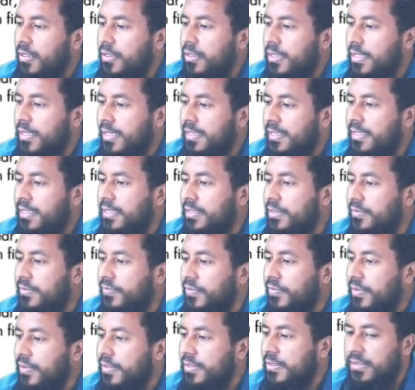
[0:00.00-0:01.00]
Get the
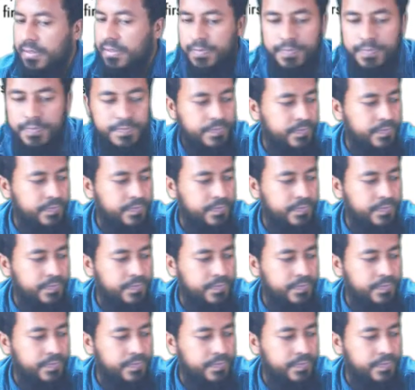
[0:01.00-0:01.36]
difference.